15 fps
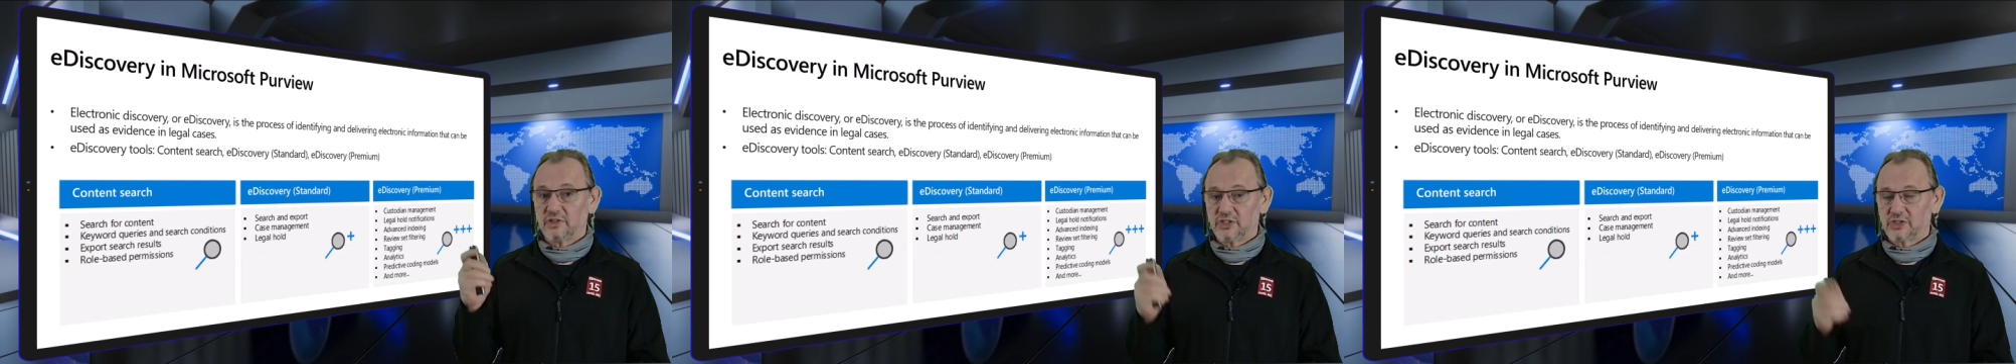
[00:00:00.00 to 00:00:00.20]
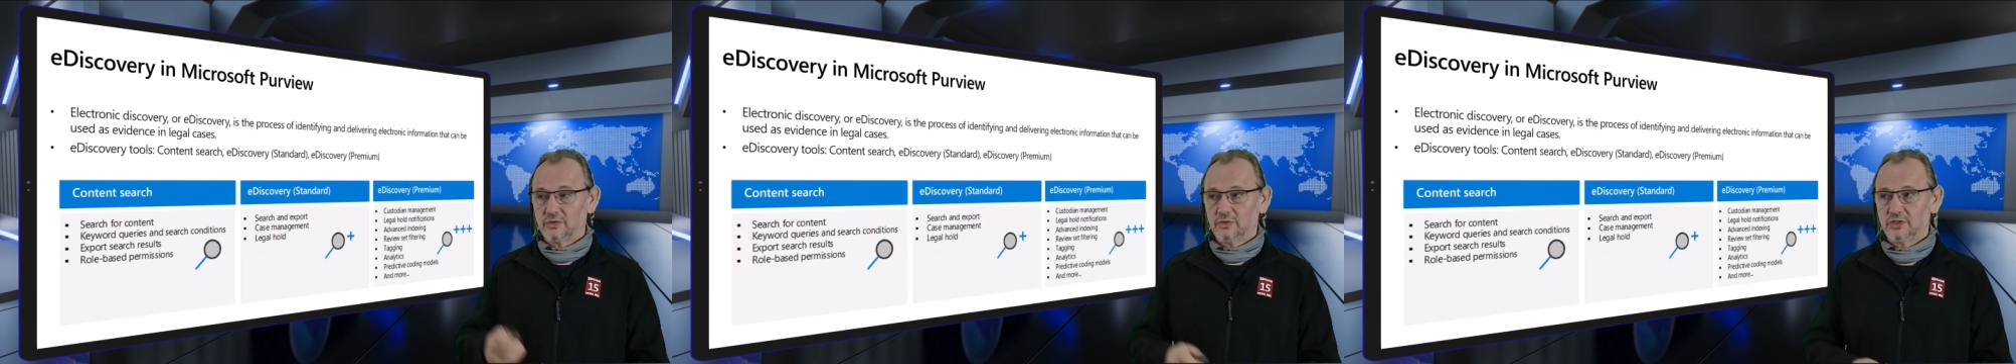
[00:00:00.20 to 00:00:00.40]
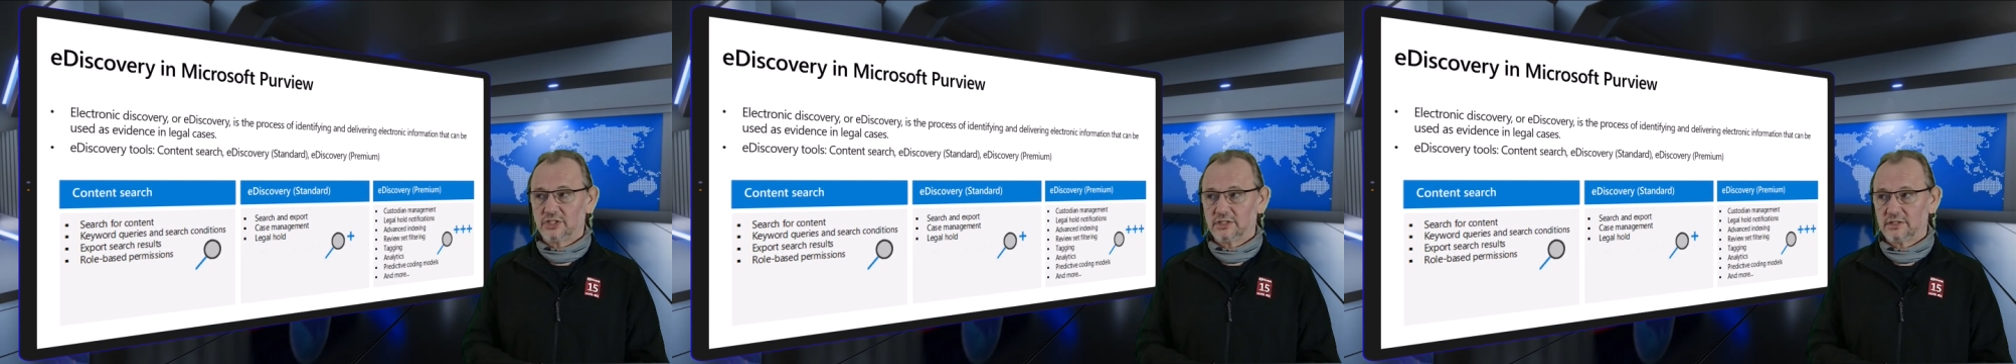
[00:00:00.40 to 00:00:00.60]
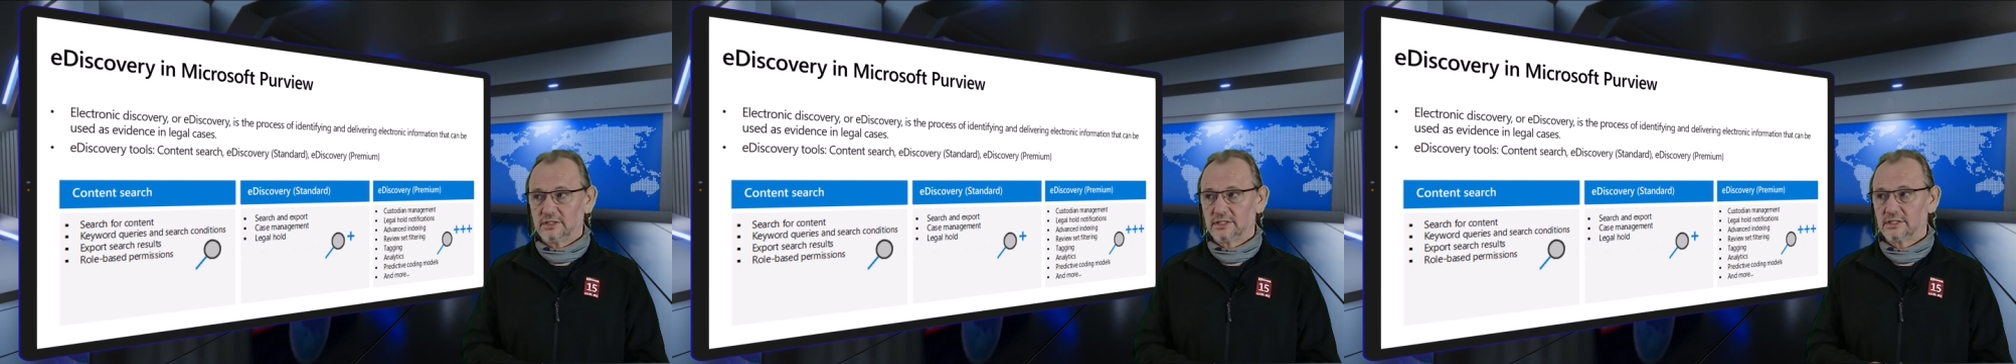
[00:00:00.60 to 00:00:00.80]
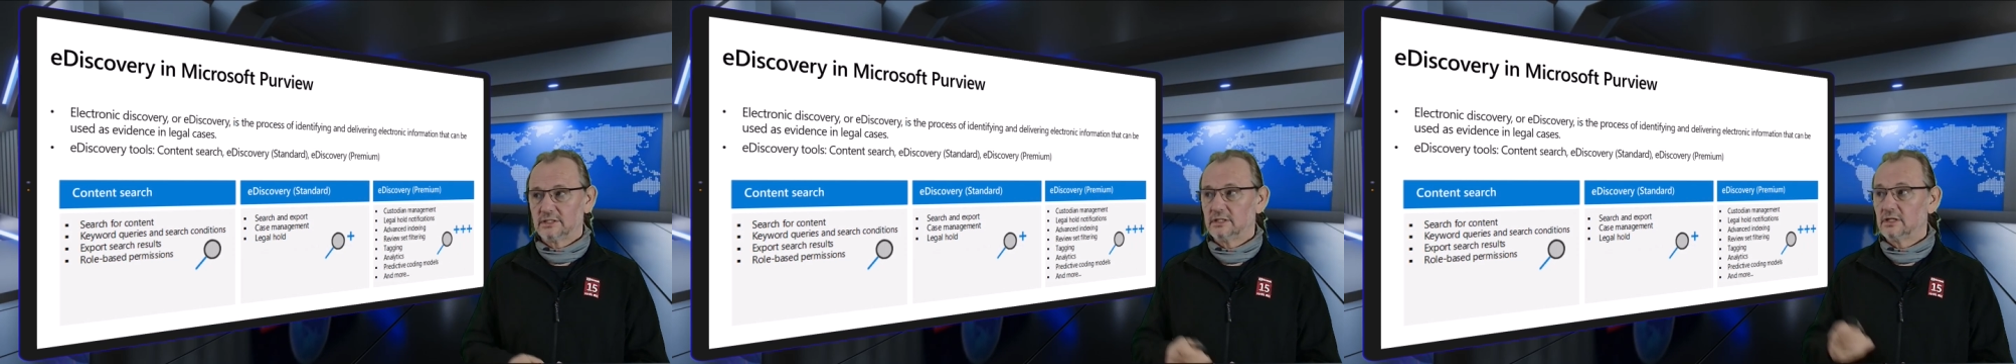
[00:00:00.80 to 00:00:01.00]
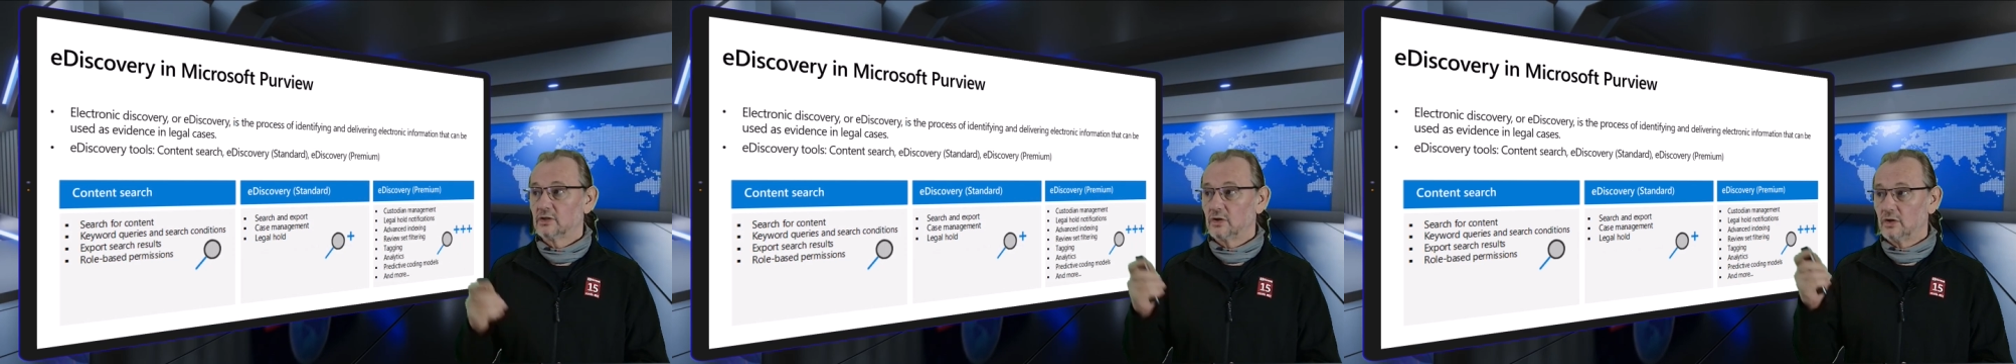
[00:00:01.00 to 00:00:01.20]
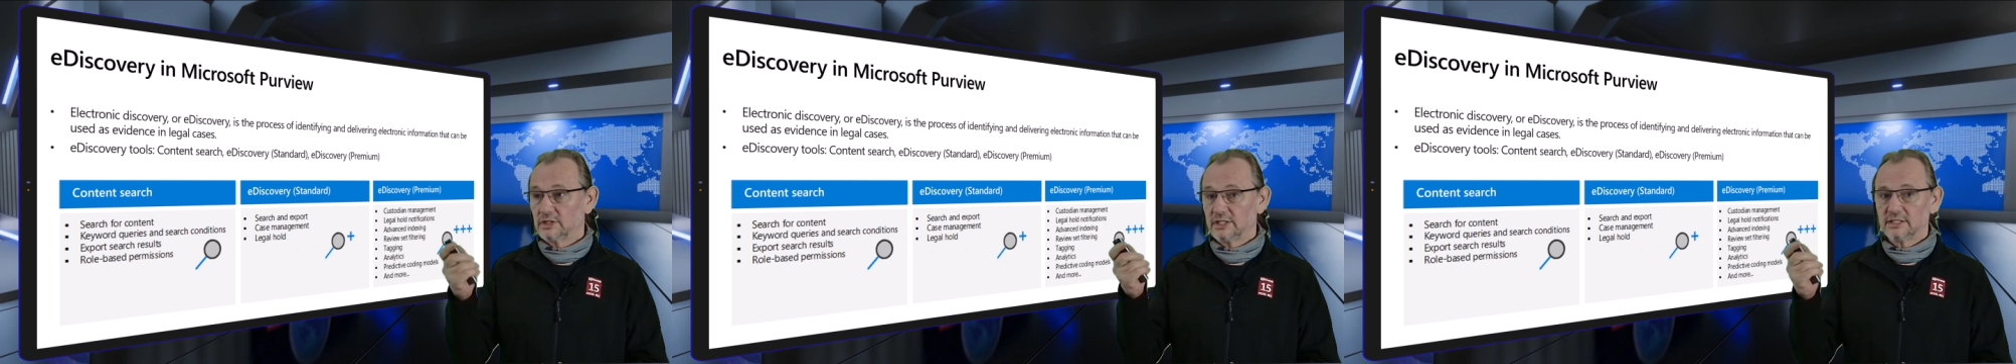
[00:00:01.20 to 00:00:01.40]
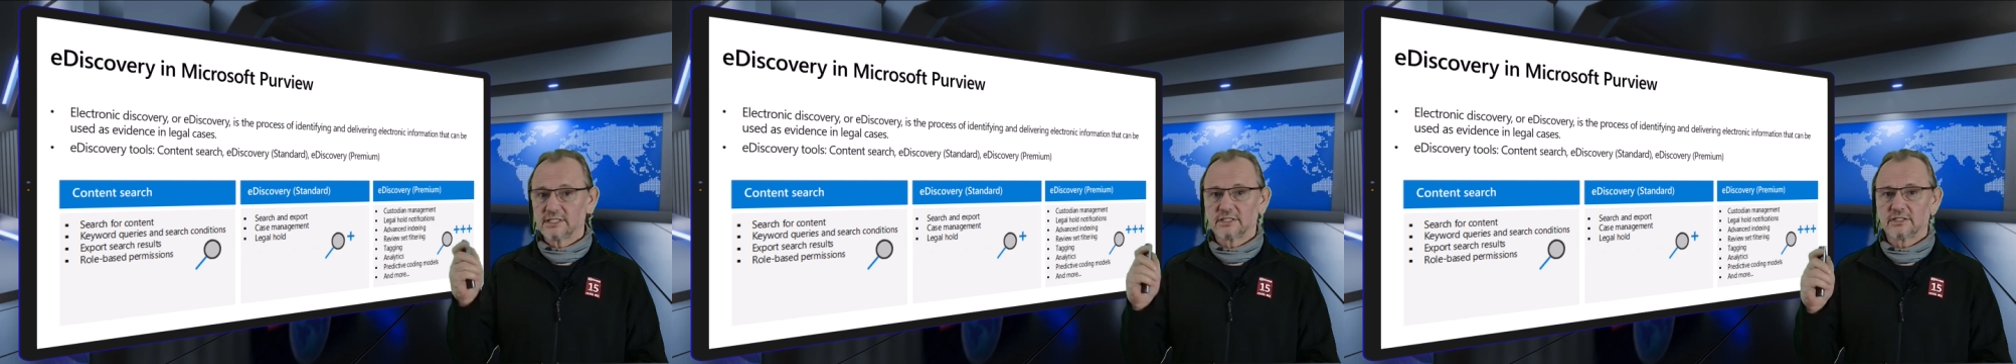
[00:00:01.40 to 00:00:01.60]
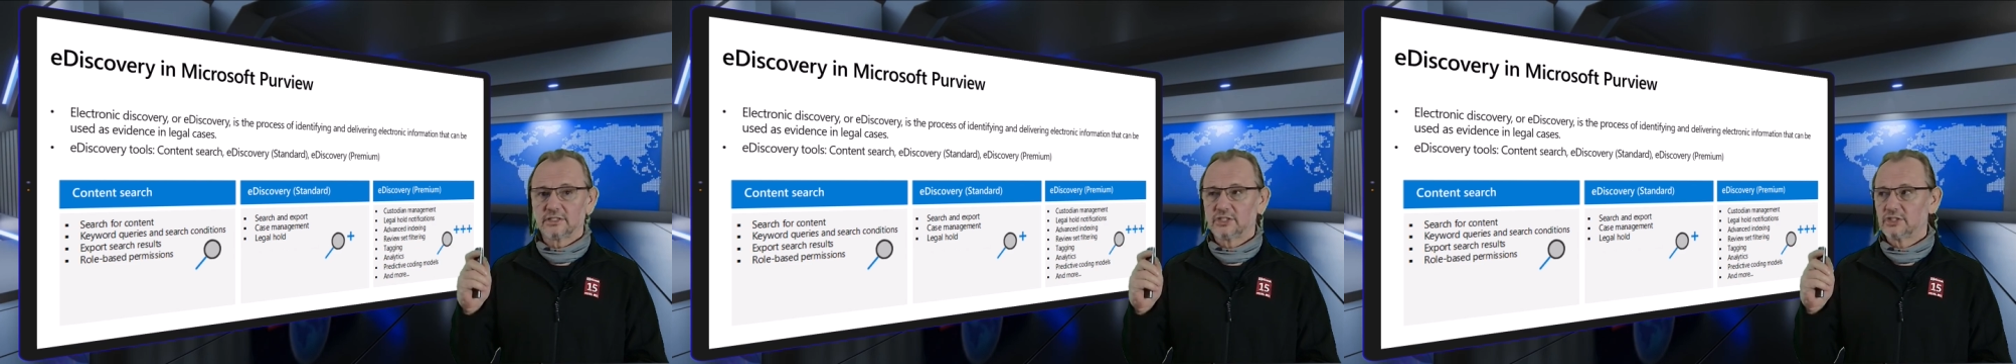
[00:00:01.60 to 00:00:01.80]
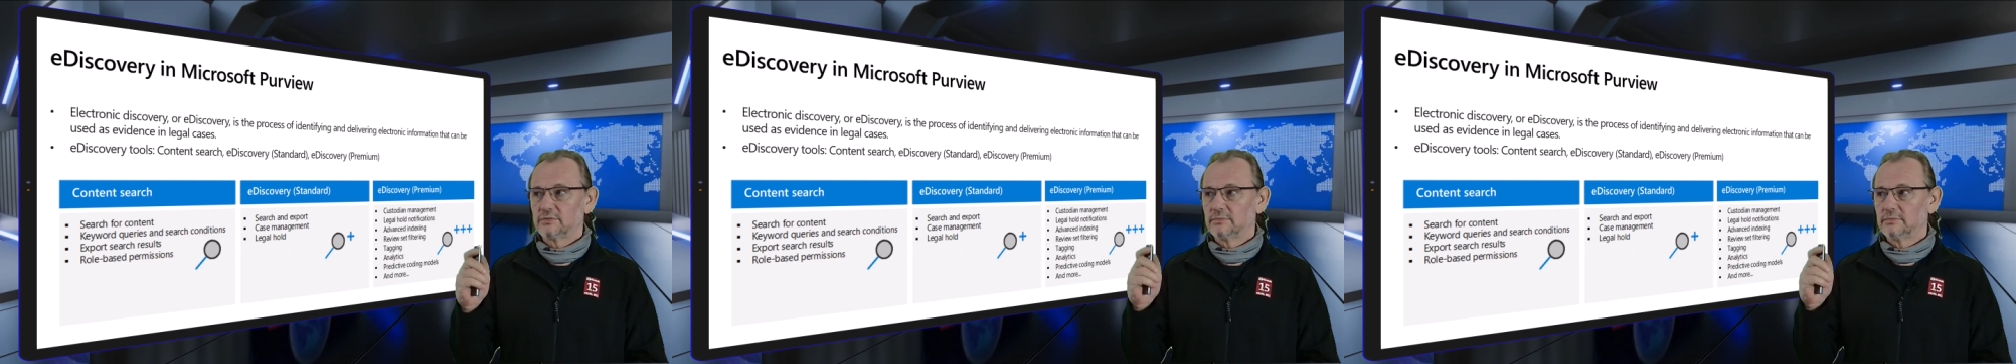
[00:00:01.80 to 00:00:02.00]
solutions: Content Search,